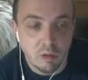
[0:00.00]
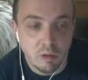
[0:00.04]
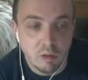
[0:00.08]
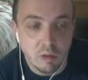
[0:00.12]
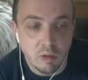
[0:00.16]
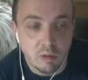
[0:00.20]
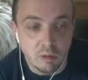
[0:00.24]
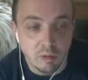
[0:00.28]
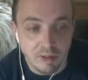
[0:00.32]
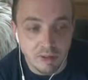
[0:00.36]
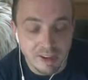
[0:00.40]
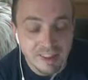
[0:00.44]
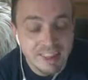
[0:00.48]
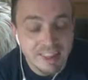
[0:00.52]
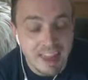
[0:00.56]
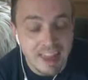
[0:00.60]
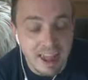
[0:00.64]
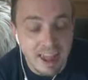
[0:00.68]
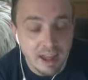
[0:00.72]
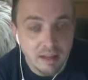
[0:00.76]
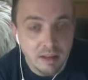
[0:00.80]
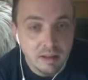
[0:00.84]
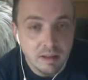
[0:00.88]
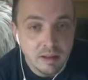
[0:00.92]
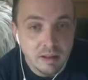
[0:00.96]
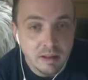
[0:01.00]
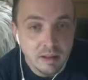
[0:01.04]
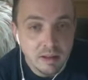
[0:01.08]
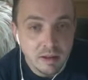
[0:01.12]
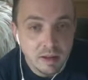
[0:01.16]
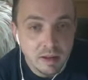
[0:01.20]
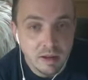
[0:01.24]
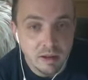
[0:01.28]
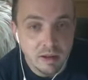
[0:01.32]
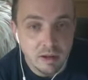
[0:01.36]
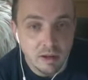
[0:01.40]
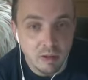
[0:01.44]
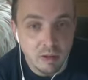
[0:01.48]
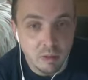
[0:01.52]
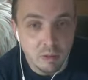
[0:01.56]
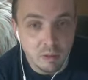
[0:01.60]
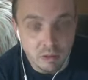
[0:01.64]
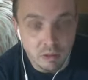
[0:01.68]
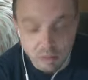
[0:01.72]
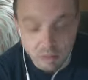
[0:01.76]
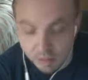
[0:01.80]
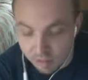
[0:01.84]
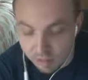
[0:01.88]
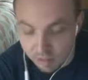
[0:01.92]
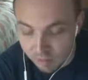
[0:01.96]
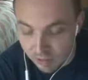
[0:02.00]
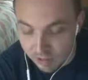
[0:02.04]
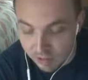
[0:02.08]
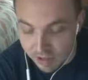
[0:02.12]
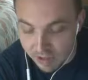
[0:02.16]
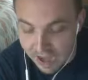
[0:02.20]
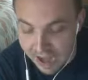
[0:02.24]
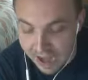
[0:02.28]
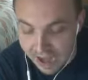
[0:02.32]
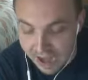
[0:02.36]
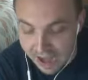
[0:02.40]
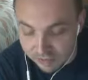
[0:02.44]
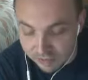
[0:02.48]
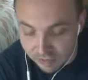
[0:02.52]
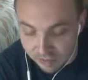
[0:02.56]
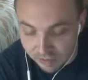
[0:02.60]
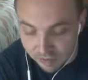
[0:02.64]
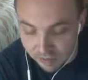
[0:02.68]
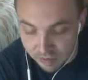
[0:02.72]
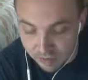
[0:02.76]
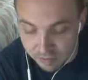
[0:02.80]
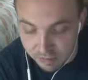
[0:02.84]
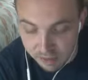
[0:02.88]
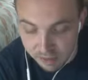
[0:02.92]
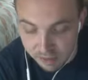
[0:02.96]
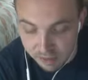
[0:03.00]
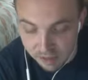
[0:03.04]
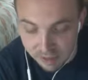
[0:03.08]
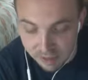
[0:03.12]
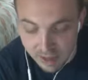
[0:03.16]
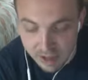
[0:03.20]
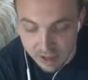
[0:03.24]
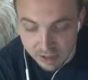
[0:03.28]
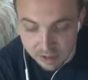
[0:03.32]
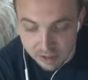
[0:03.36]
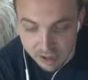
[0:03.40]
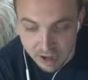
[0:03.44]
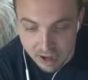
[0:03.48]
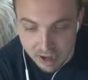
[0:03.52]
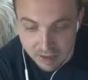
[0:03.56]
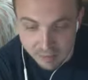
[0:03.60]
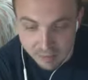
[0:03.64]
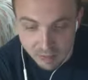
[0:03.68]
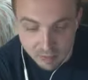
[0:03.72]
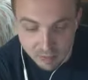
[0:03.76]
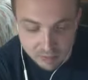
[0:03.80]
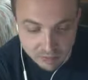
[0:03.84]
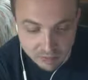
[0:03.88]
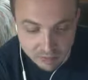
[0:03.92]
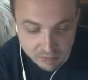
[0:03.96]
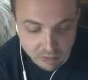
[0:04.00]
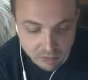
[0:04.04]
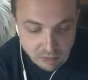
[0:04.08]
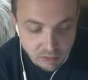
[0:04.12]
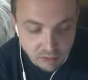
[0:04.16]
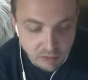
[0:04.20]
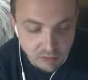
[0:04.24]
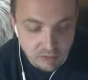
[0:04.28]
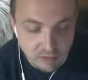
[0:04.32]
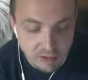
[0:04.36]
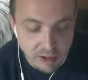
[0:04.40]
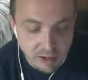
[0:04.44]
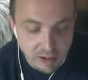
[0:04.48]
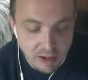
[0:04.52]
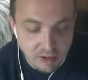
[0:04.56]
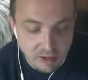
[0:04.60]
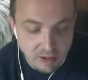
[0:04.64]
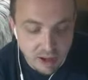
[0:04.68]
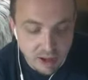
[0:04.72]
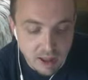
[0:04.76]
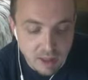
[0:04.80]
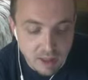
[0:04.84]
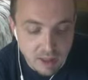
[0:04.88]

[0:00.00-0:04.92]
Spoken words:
did that, and you were very active in being that and kind of doing those things,